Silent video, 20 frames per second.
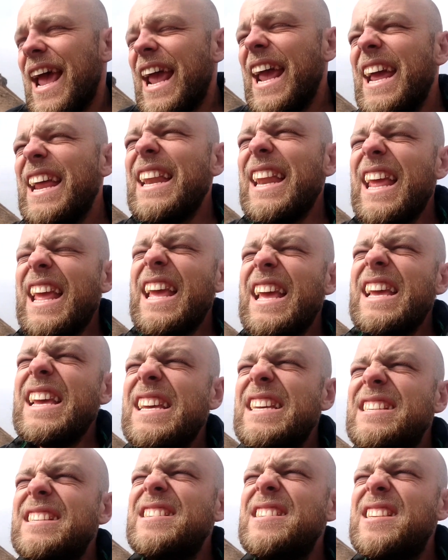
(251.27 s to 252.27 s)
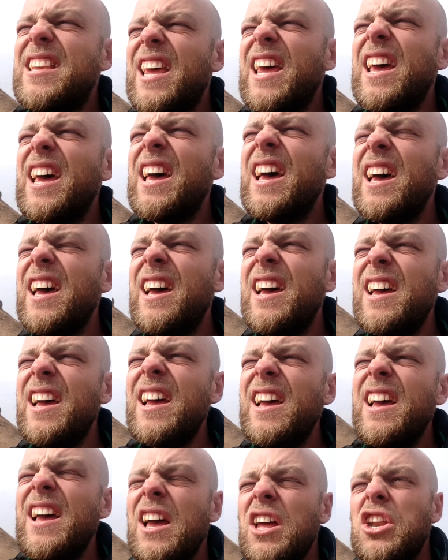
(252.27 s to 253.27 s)
it is
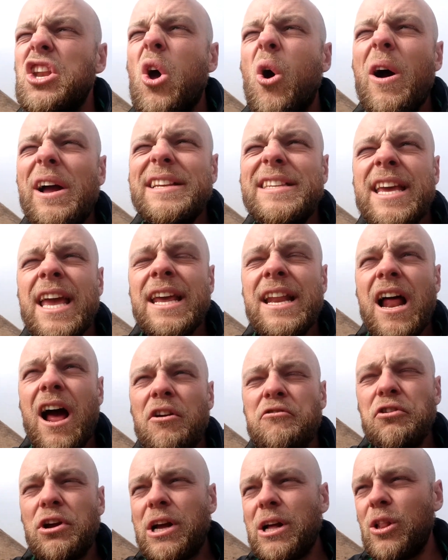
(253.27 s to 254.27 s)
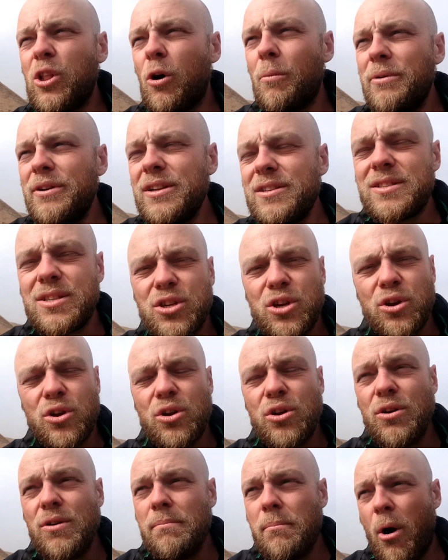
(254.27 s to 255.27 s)
1,900 kilometers
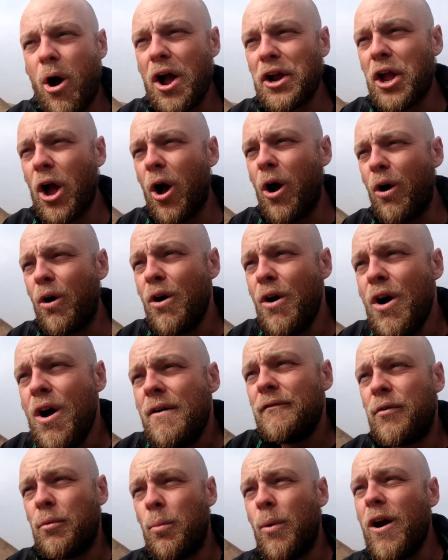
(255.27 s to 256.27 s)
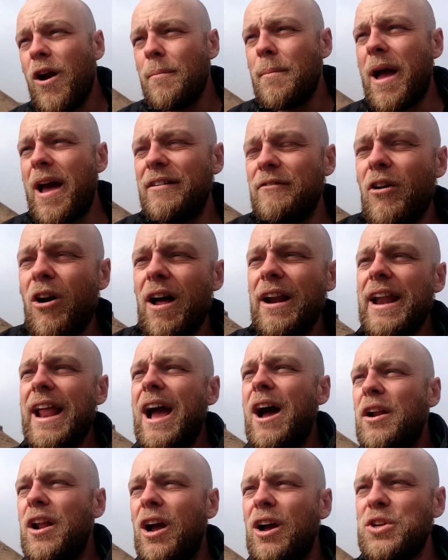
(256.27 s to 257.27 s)
to my goal from where I'm at right
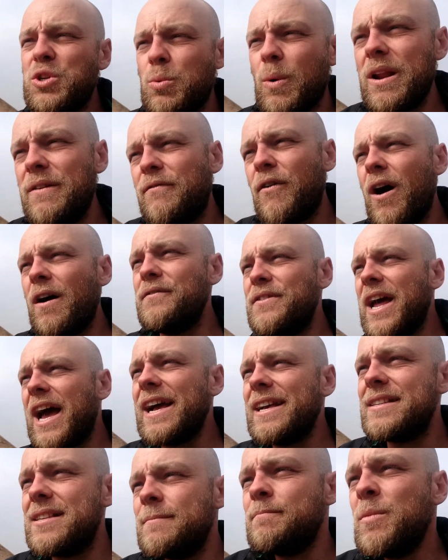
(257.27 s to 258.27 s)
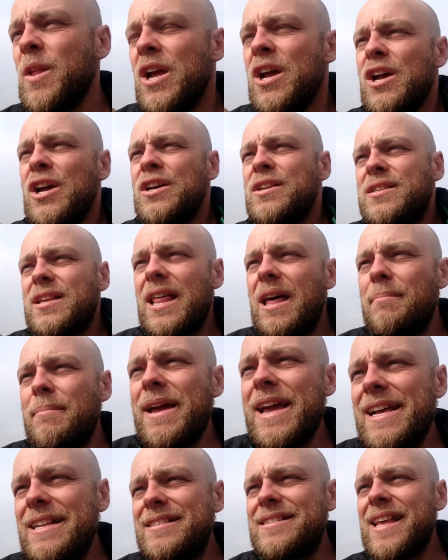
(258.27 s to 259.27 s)
now, and I've got 25 days. So that
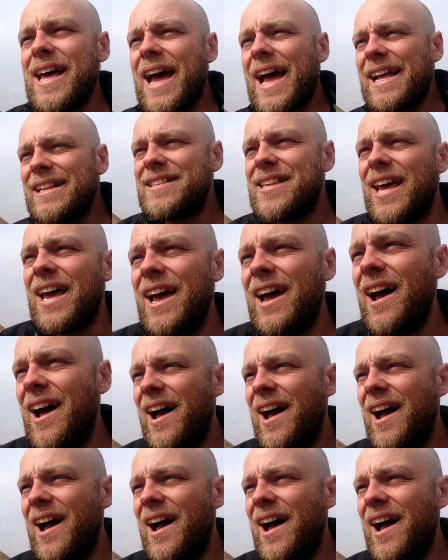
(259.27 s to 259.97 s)
means that